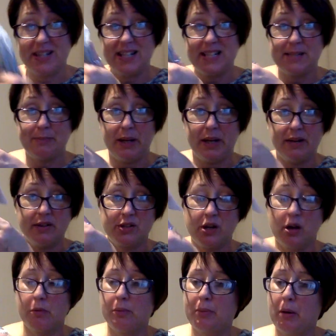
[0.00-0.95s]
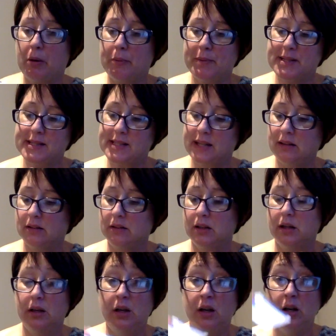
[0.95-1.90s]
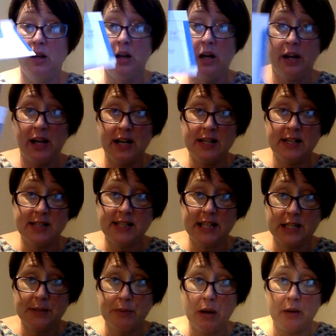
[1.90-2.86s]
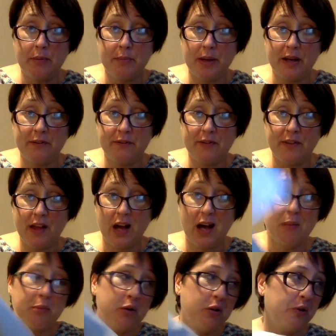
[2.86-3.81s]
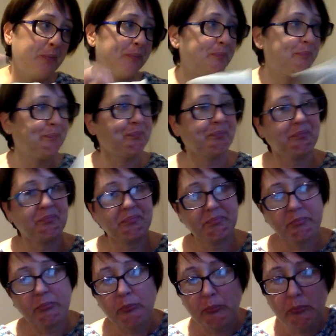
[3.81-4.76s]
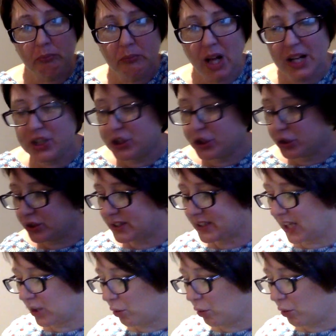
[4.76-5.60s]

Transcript: this bit at the top will probably be silk. Again, £6 paid for that, but it should sell